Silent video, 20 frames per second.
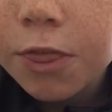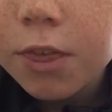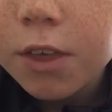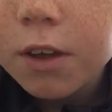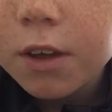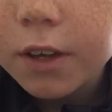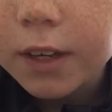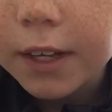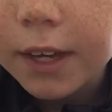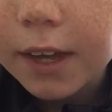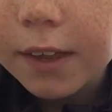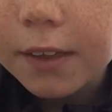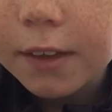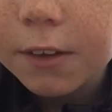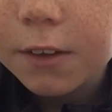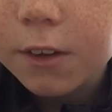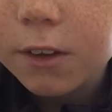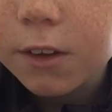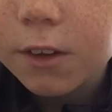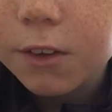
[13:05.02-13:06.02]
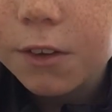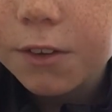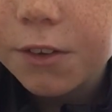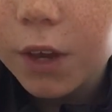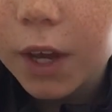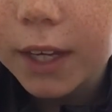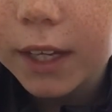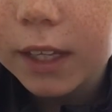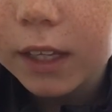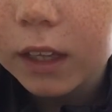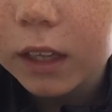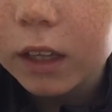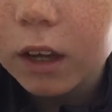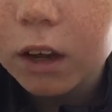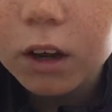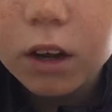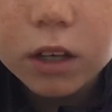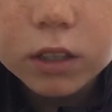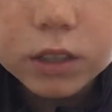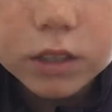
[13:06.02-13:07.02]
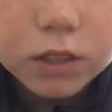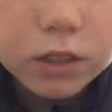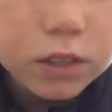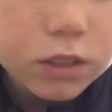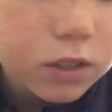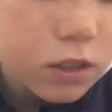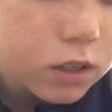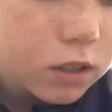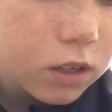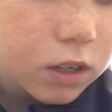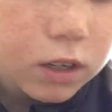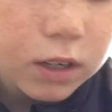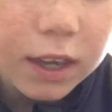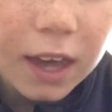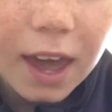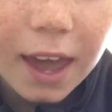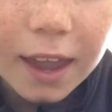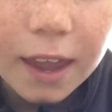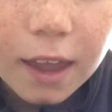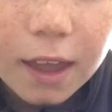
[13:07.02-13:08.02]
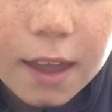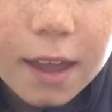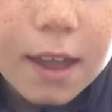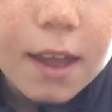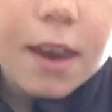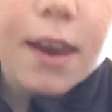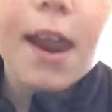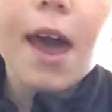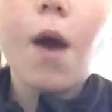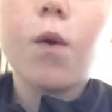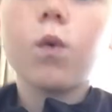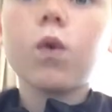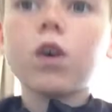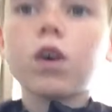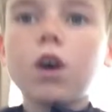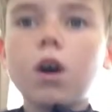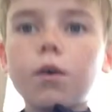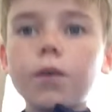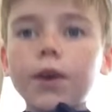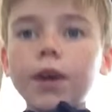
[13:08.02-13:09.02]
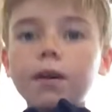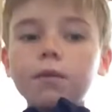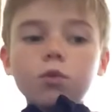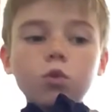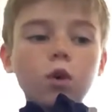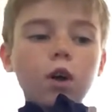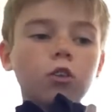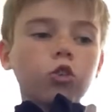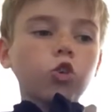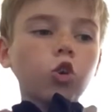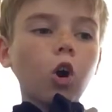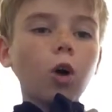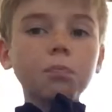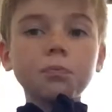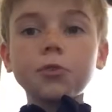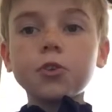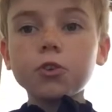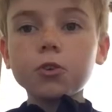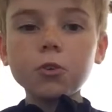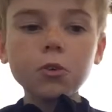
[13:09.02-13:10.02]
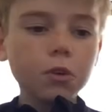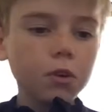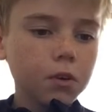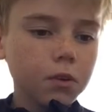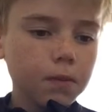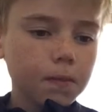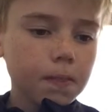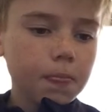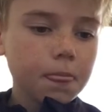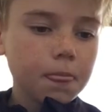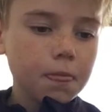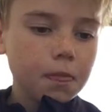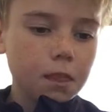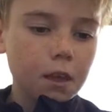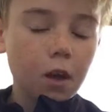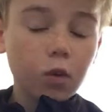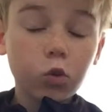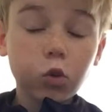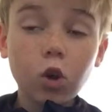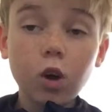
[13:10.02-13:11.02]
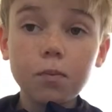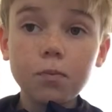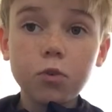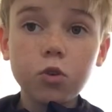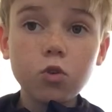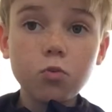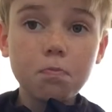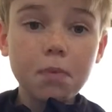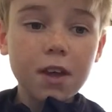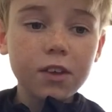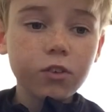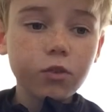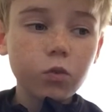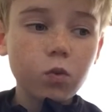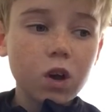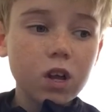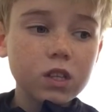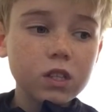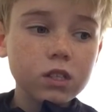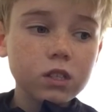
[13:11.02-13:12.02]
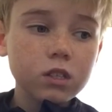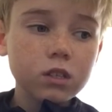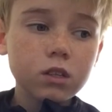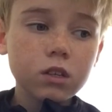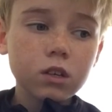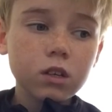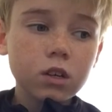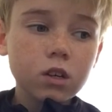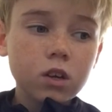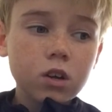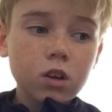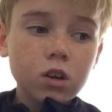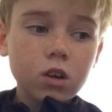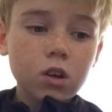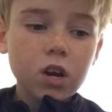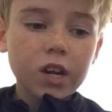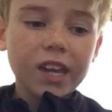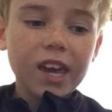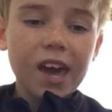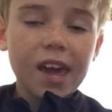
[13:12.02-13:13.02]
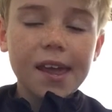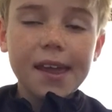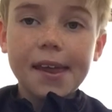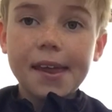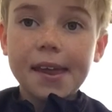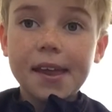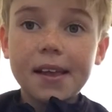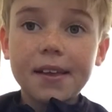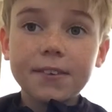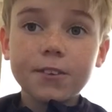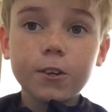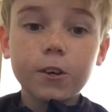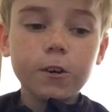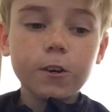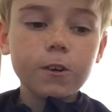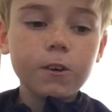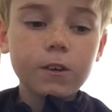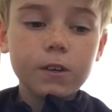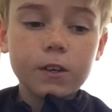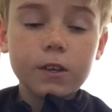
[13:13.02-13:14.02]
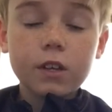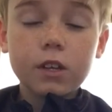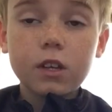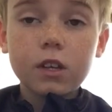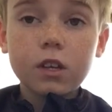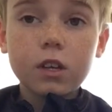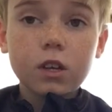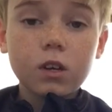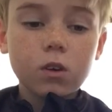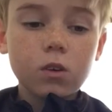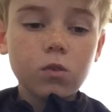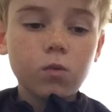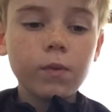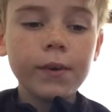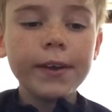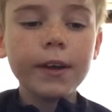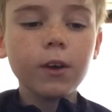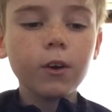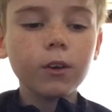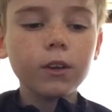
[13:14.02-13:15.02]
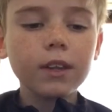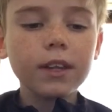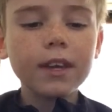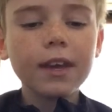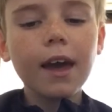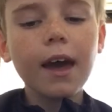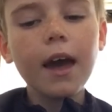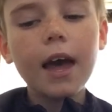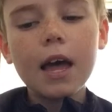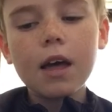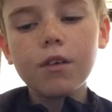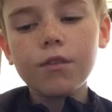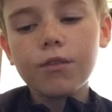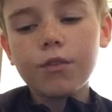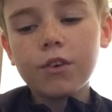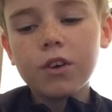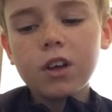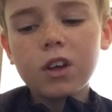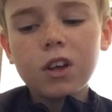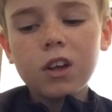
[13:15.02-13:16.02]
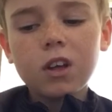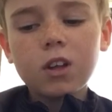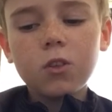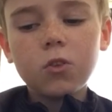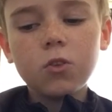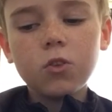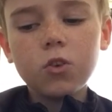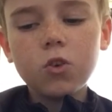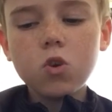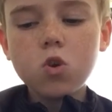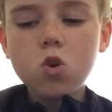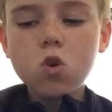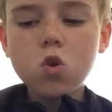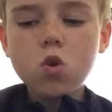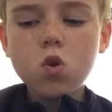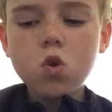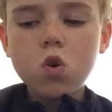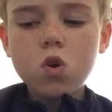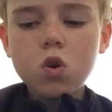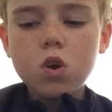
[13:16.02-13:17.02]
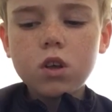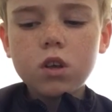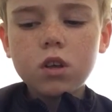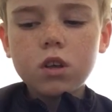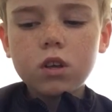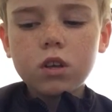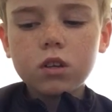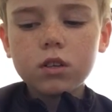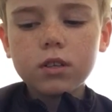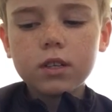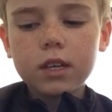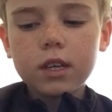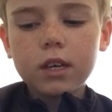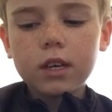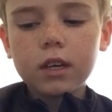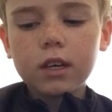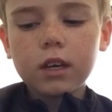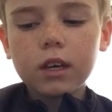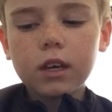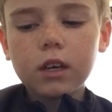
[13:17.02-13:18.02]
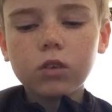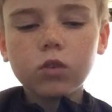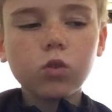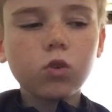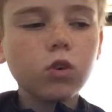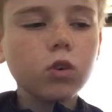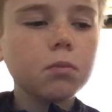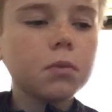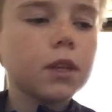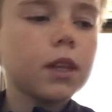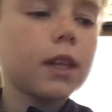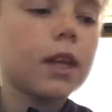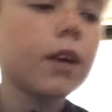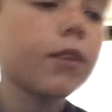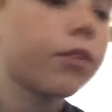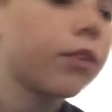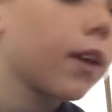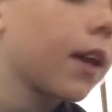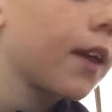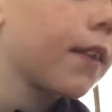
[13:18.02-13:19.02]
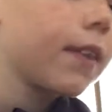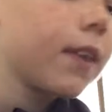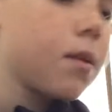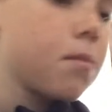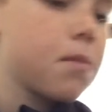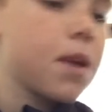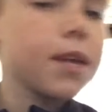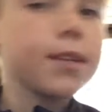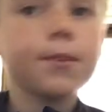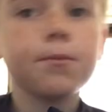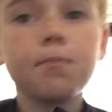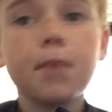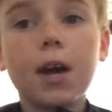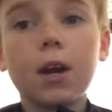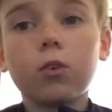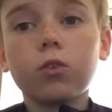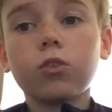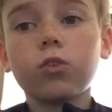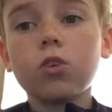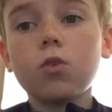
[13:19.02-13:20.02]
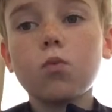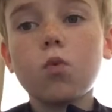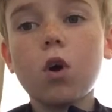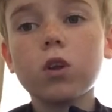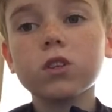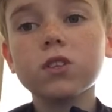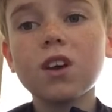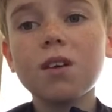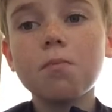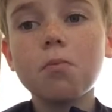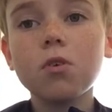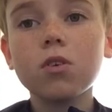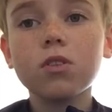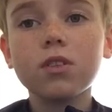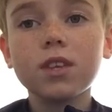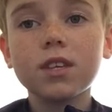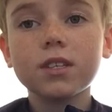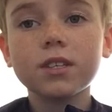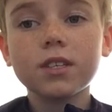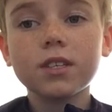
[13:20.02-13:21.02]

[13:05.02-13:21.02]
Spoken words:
Okay, this is second last. Okay, now we're going up to our top two best ones. Okay, so we only have New Sinking Tournament left and The Amazing Battle. So once I put one